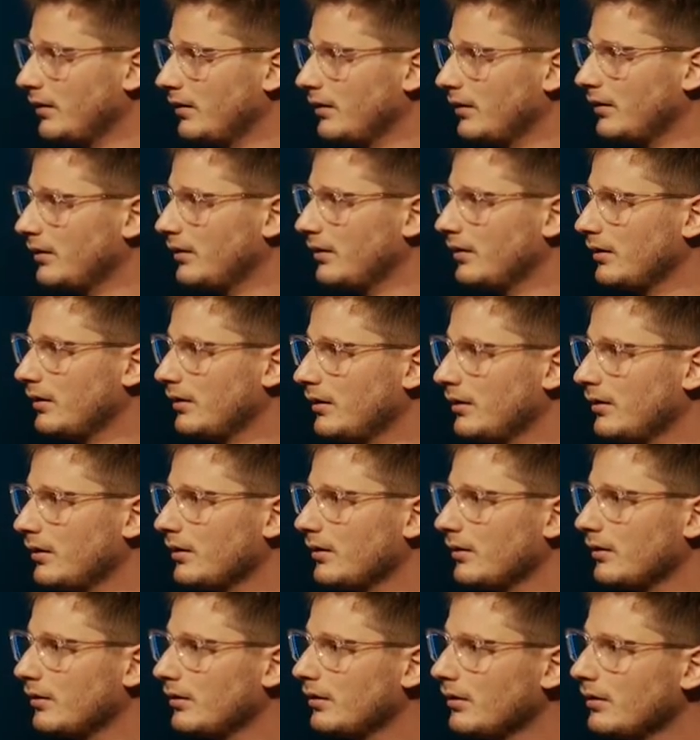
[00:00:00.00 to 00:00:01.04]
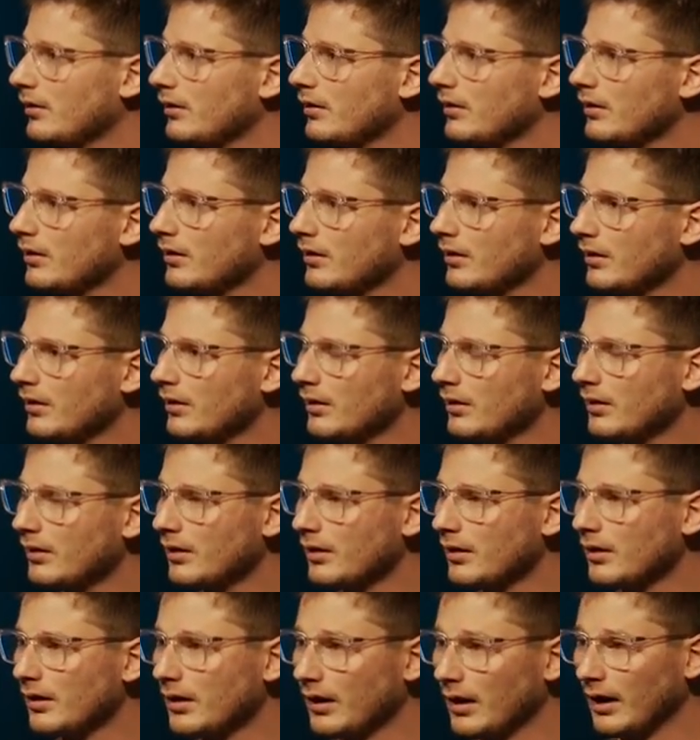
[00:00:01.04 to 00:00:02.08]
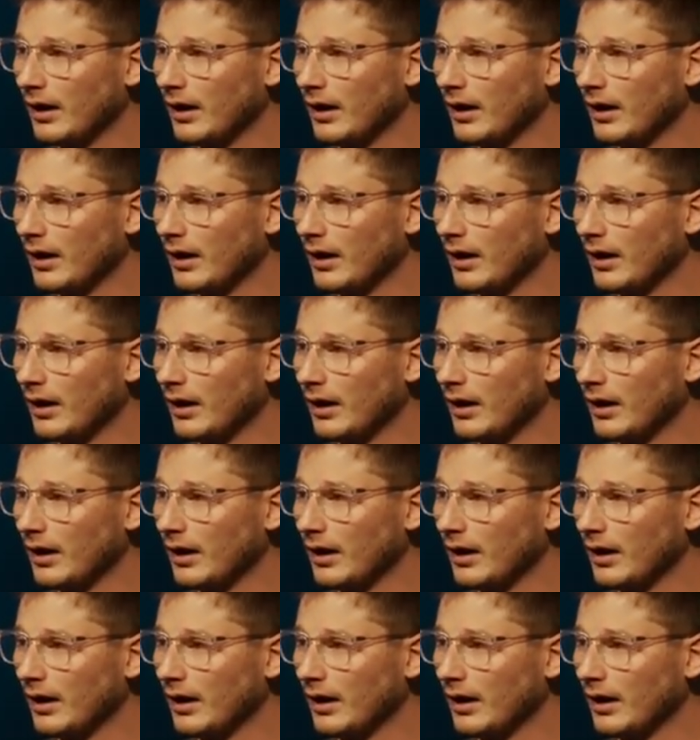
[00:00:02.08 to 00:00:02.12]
No one is speaking in this clip.